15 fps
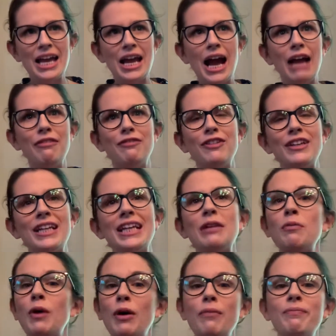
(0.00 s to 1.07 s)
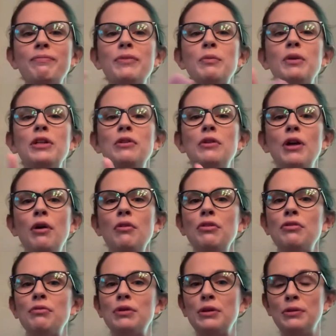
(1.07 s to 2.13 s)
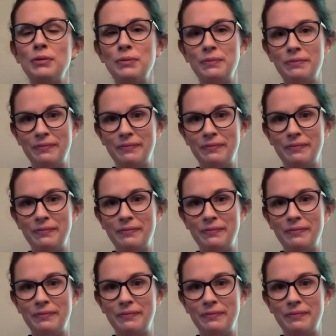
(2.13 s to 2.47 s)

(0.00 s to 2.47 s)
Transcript: I feel like, well, when you go through